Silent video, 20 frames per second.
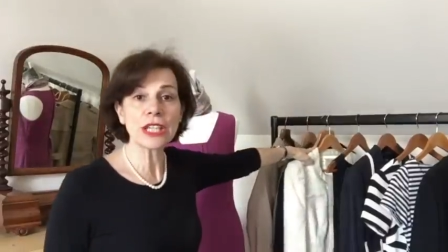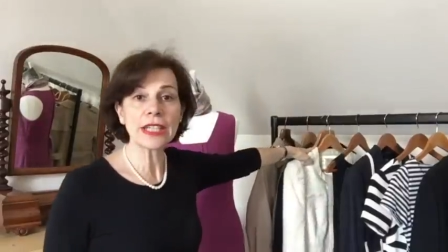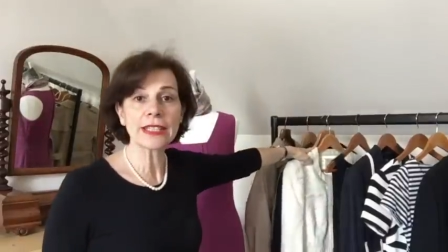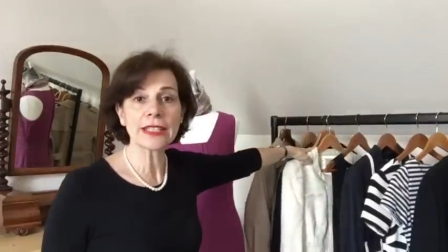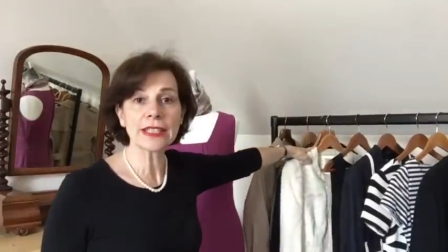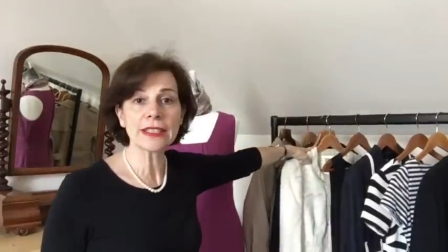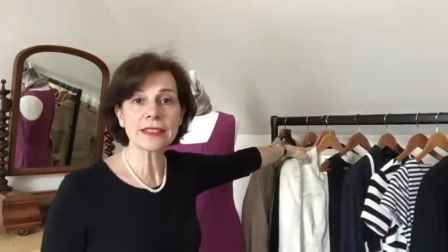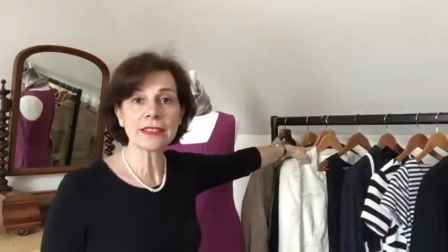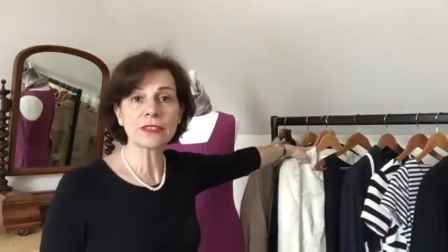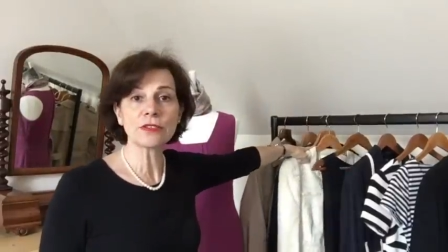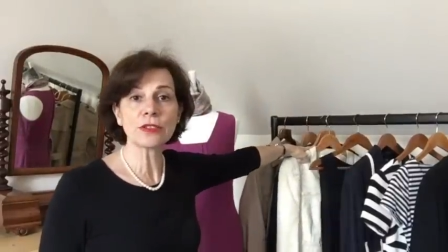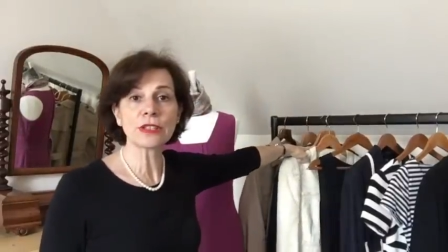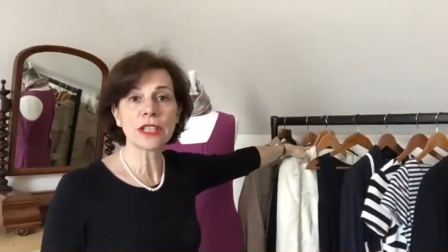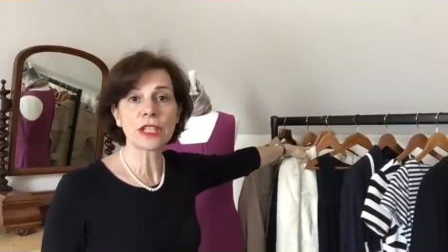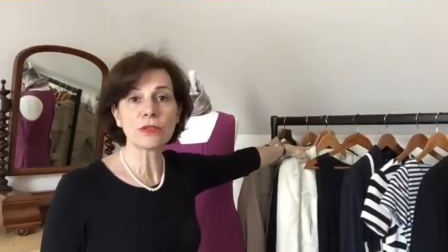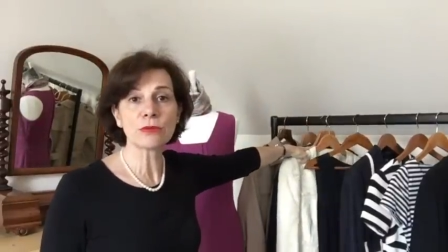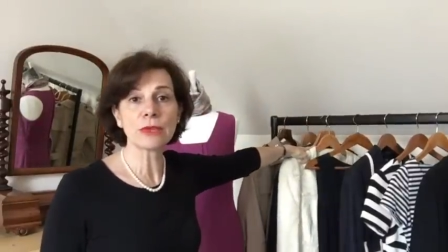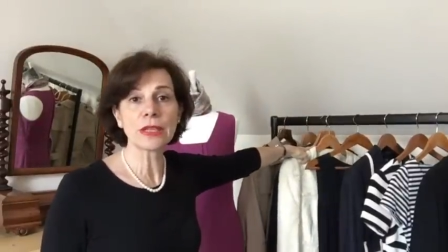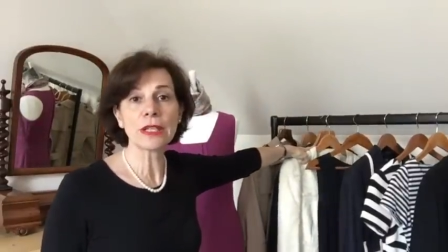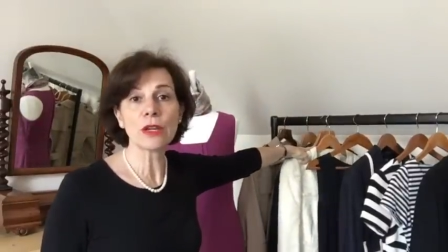jacket that you
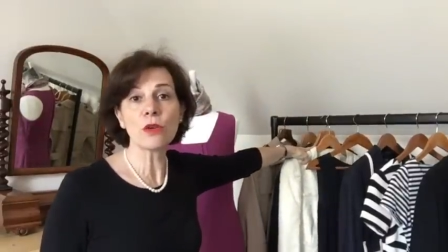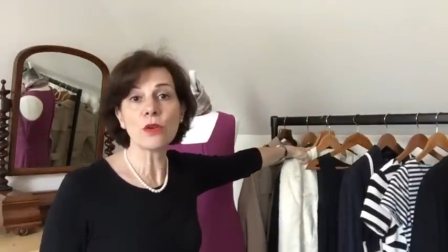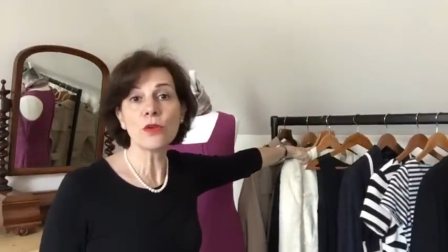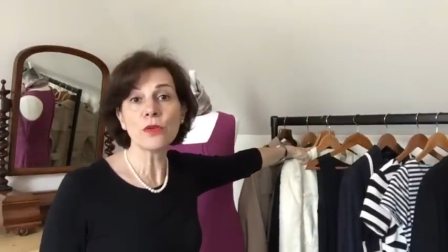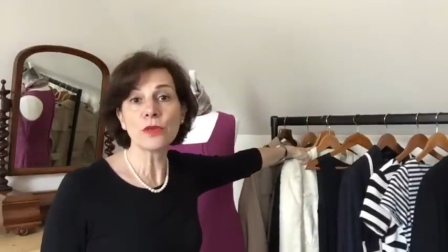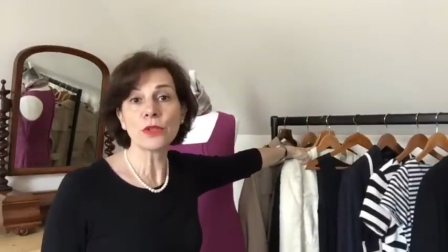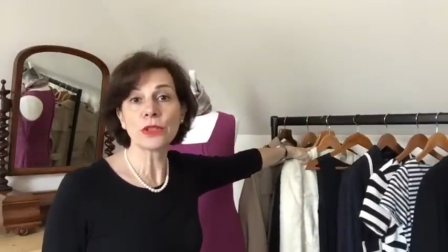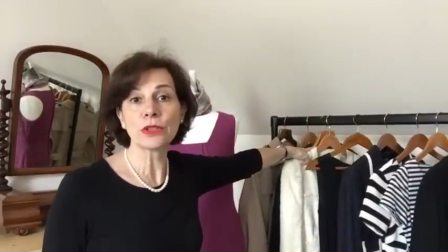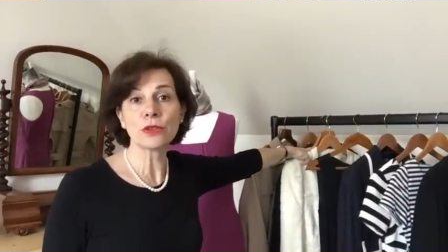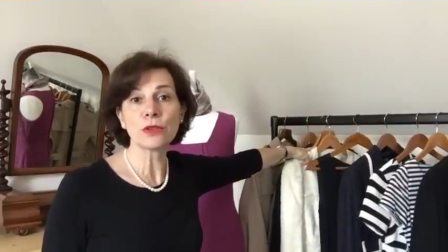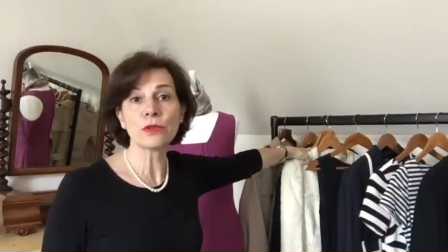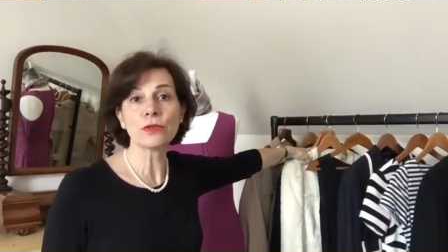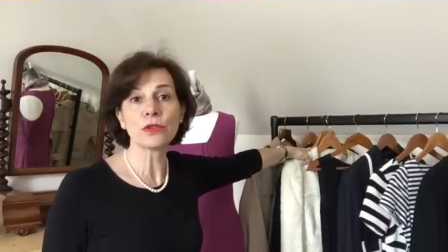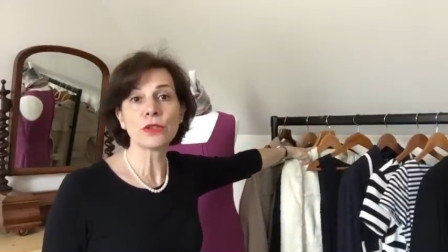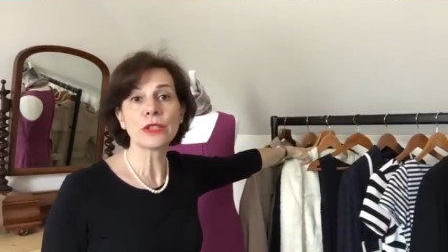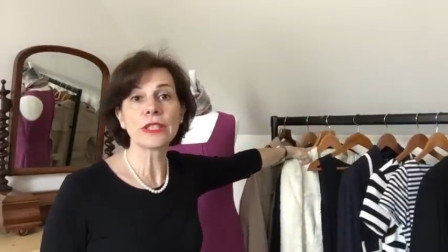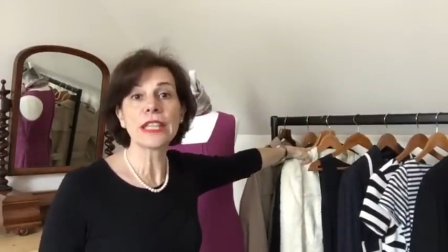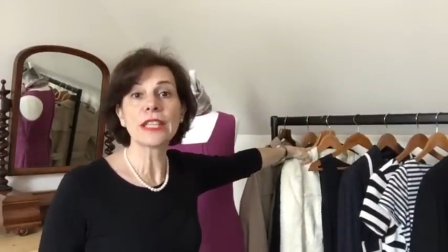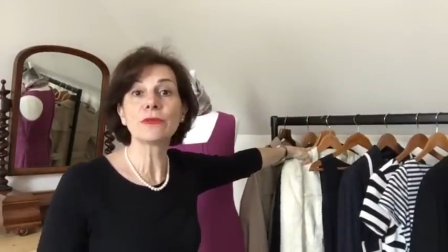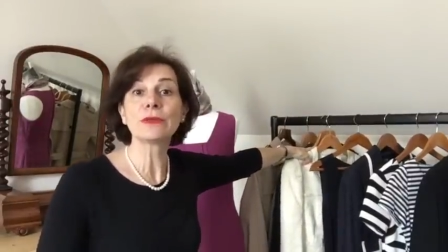can wear over and over
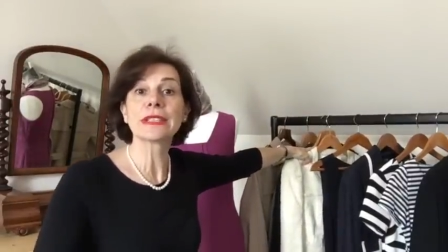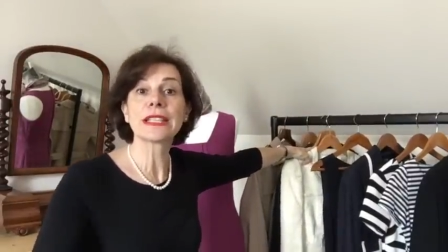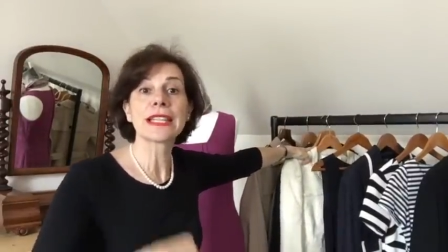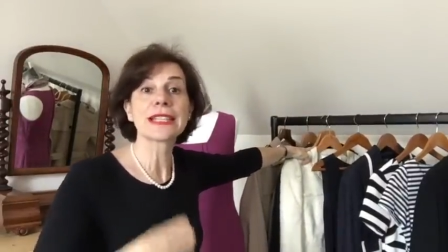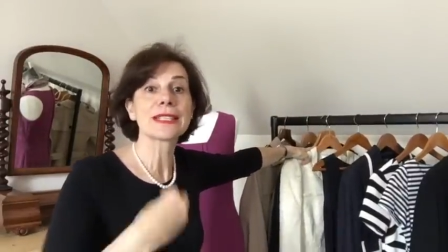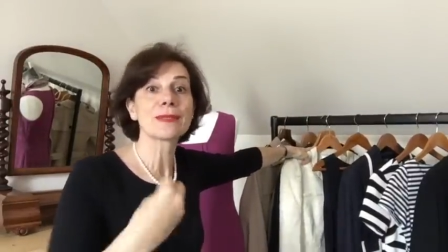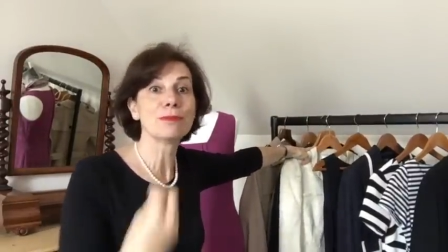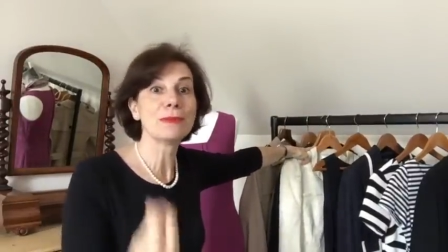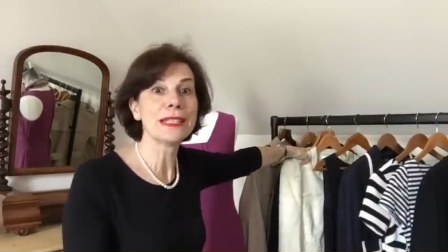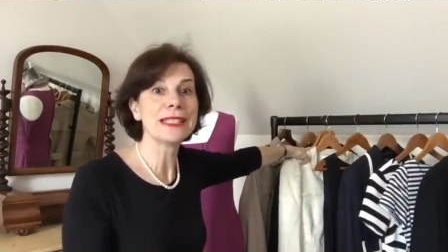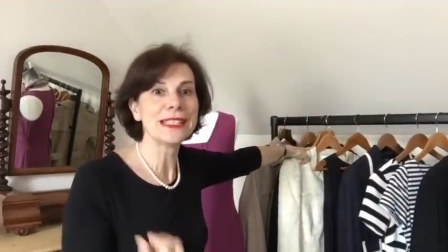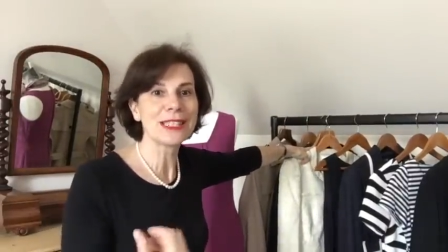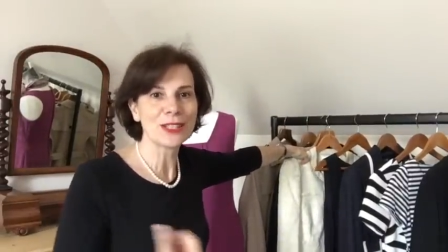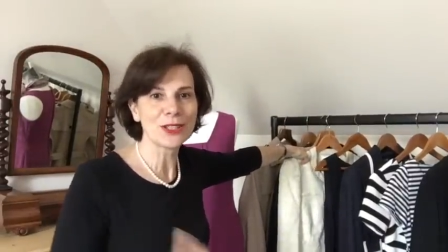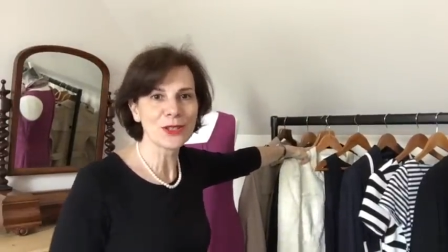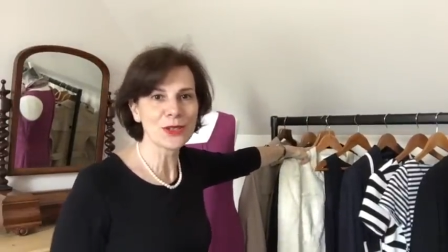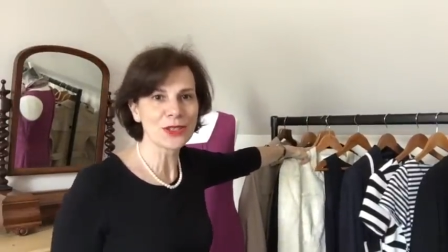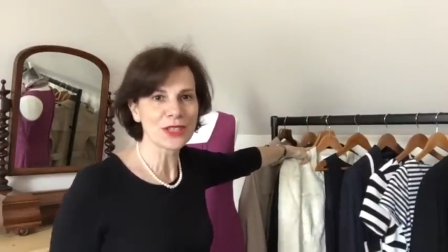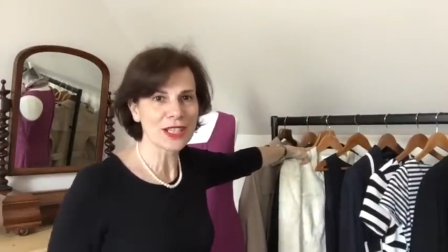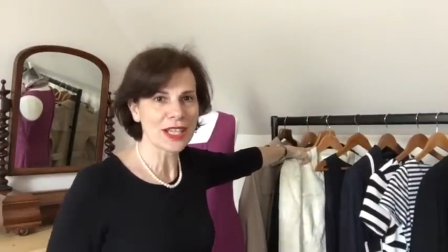again with as many
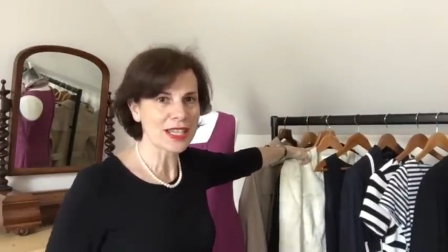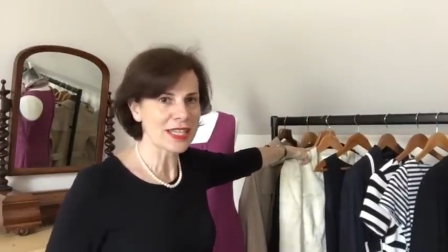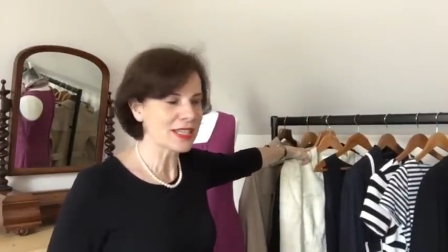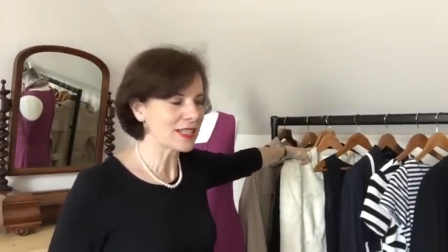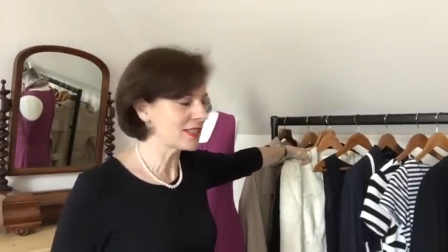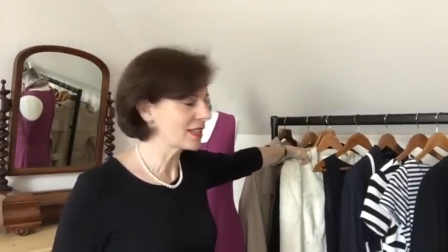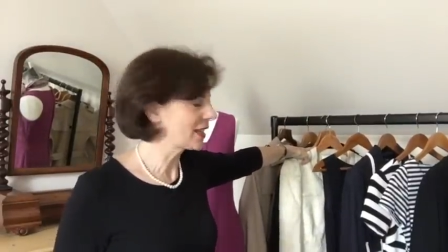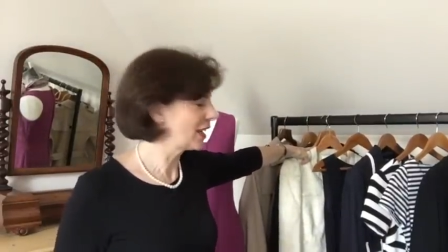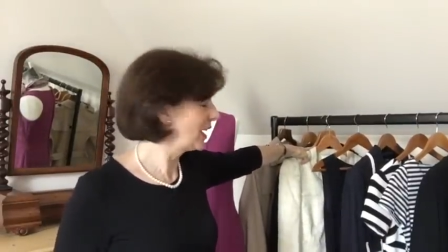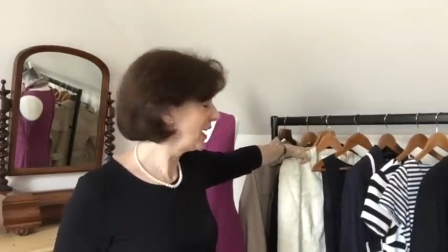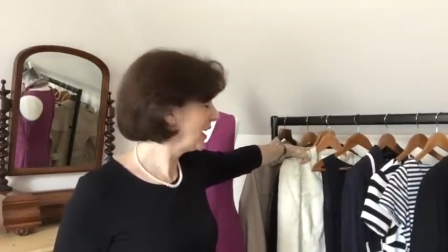clothes as